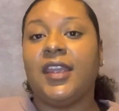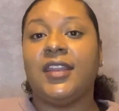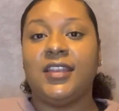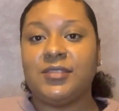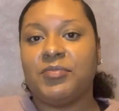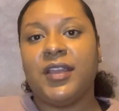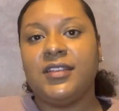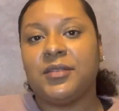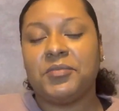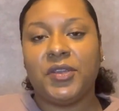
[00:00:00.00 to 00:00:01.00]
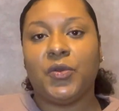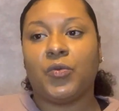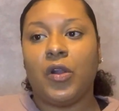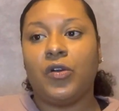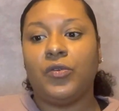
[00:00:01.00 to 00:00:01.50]
And this plays a big
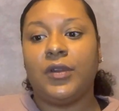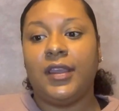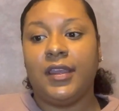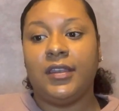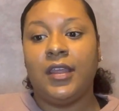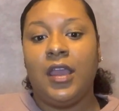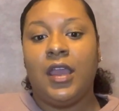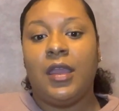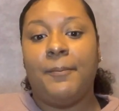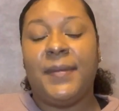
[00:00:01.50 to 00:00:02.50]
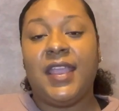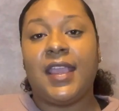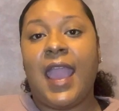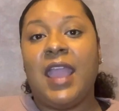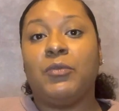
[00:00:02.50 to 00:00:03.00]
role in being
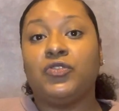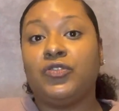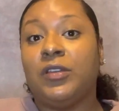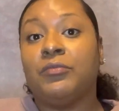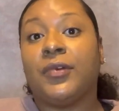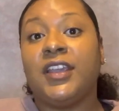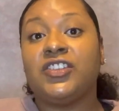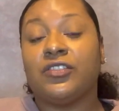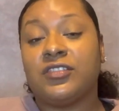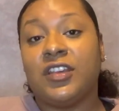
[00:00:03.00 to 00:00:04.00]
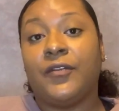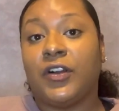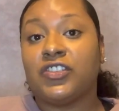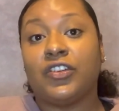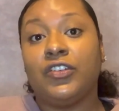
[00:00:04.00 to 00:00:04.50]
able to embrace yourself
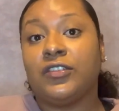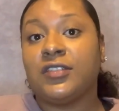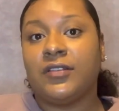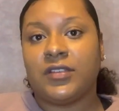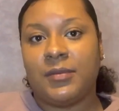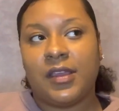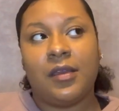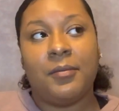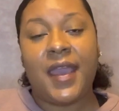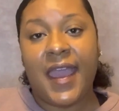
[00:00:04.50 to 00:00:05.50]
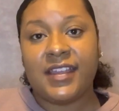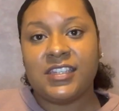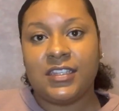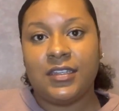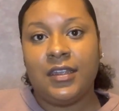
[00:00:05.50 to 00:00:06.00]
or show yourself some
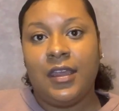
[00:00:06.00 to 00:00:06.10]
compassion.